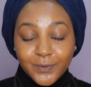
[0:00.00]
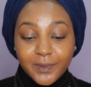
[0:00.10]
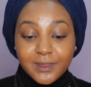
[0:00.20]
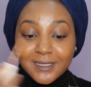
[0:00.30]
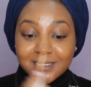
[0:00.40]
So
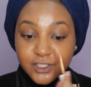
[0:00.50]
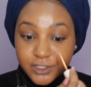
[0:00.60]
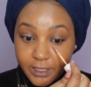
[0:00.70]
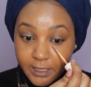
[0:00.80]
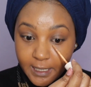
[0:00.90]
with this
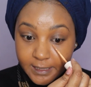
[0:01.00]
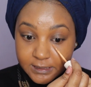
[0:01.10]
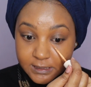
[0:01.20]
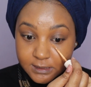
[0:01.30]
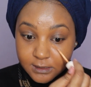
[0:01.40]
shade I
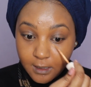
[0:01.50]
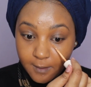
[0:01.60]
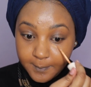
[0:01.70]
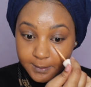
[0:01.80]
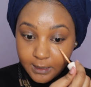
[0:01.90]
just
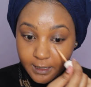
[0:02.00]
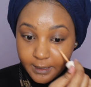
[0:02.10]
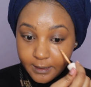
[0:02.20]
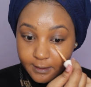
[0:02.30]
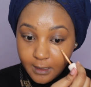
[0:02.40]

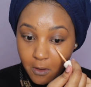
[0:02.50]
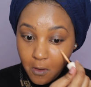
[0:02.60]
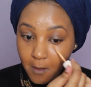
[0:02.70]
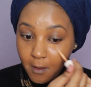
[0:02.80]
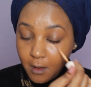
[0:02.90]
applied
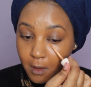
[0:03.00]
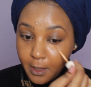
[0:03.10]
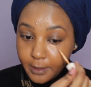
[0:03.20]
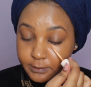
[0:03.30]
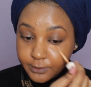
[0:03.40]

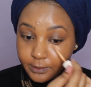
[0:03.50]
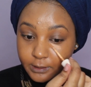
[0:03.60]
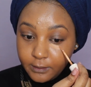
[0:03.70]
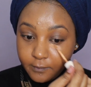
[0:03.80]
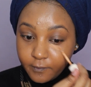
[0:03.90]

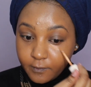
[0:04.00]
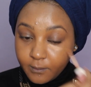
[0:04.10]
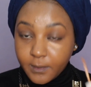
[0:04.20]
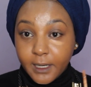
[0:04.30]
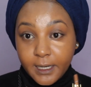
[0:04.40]
underneath
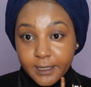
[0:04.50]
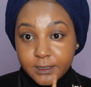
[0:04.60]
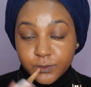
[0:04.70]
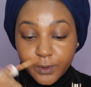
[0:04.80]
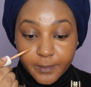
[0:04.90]
my
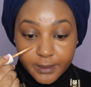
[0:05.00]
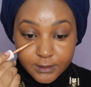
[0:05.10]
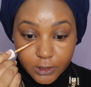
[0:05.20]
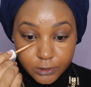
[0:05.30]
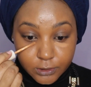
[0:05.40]
eyes where my
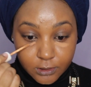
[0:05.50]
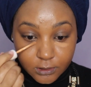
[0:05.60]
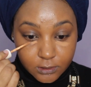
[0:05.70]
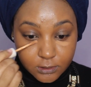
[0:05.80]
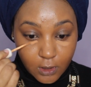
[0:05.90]
dark
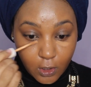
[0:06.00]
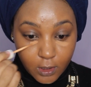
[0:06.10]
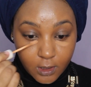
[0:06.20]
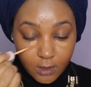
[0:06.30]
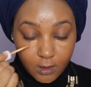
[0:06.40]
circles
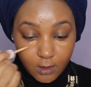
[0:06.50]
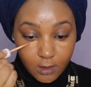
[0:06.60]
are.